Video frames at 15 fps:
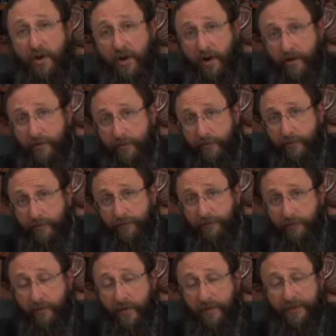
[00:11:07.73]
of
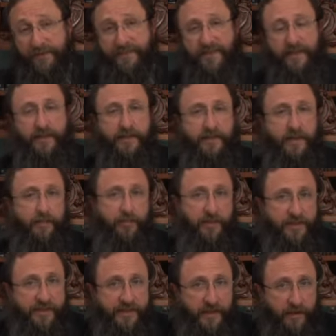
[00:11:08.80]
the Second Temple
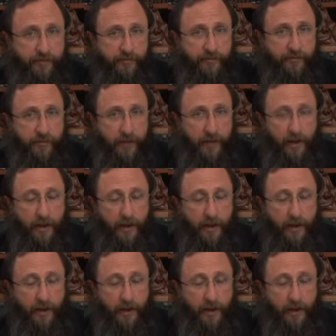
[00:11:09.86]
itself.